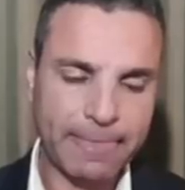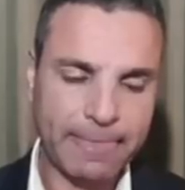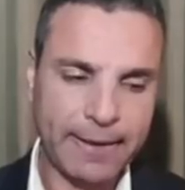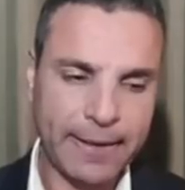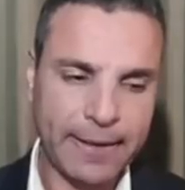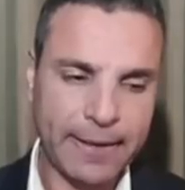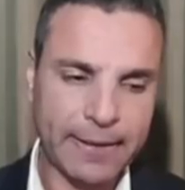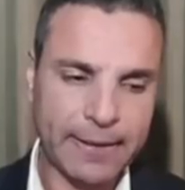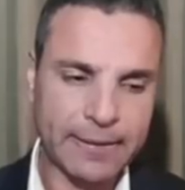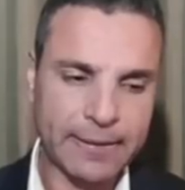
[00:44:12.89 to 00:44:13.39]

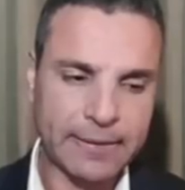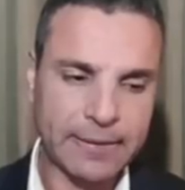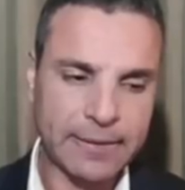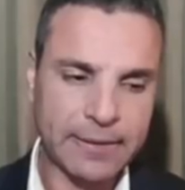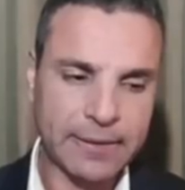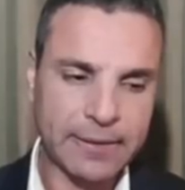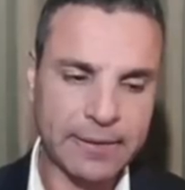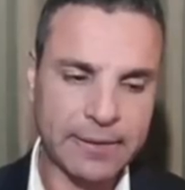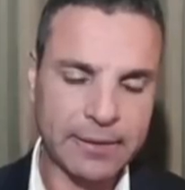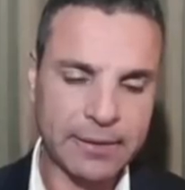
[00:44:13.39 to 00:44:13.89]
And
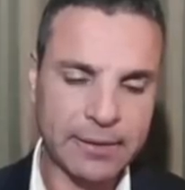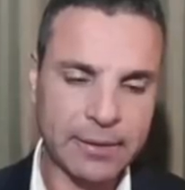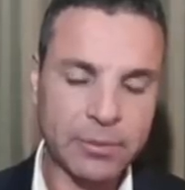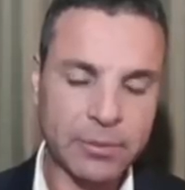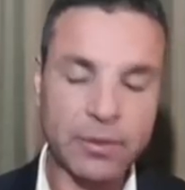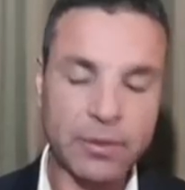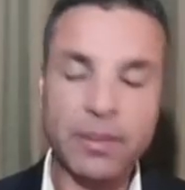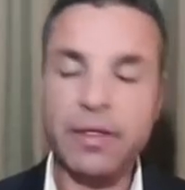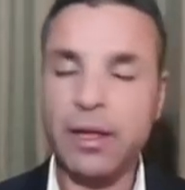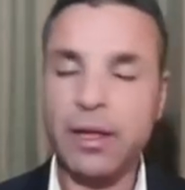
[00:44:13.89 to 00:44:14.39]
I
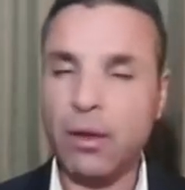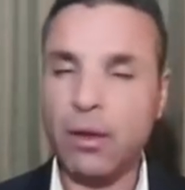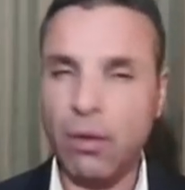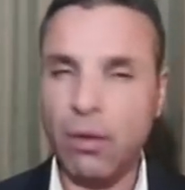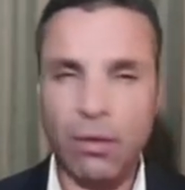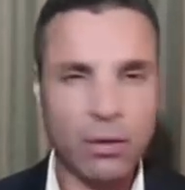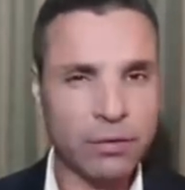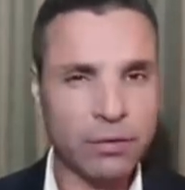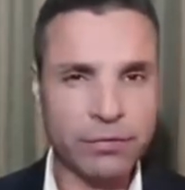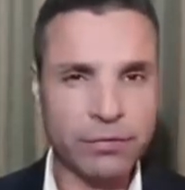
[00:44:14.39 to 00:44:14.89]
want to thank
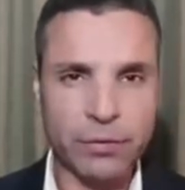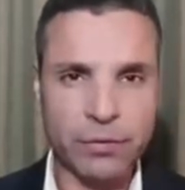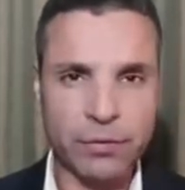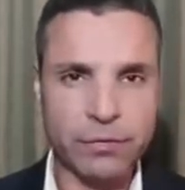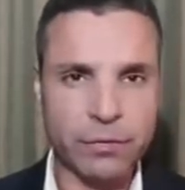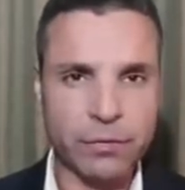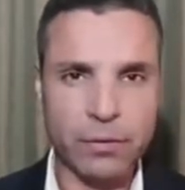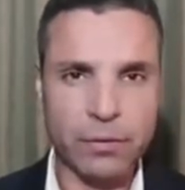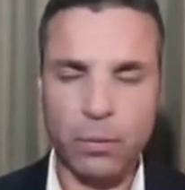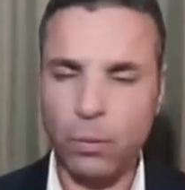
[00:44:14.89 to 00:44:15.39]
all of you
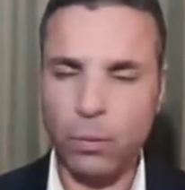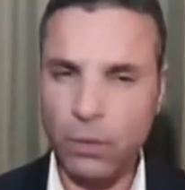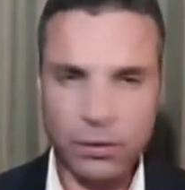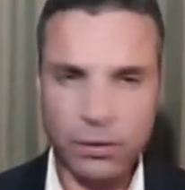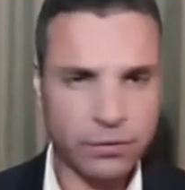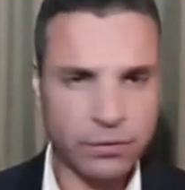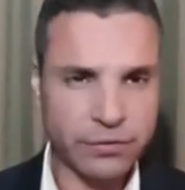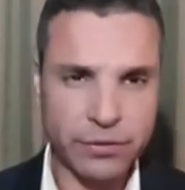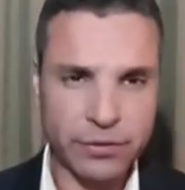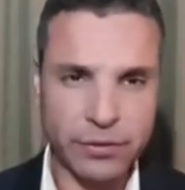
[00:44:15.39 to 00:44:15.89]
for a
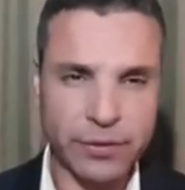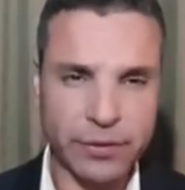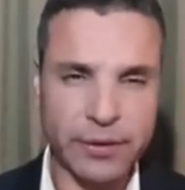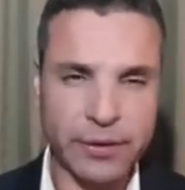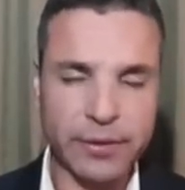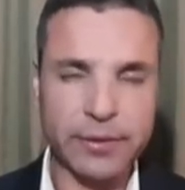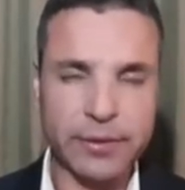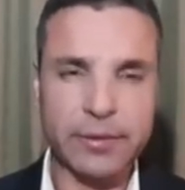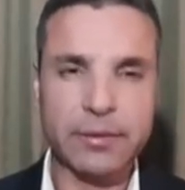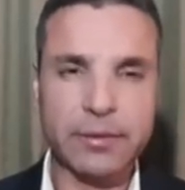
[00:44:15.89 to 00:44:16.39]
wonderful
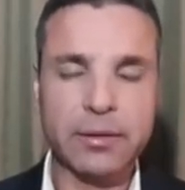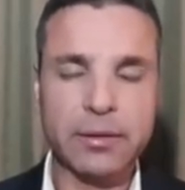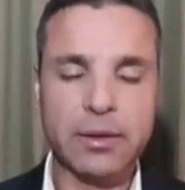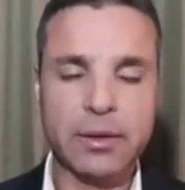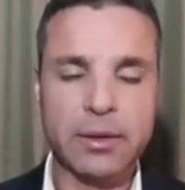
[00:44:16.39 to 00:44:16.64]
year.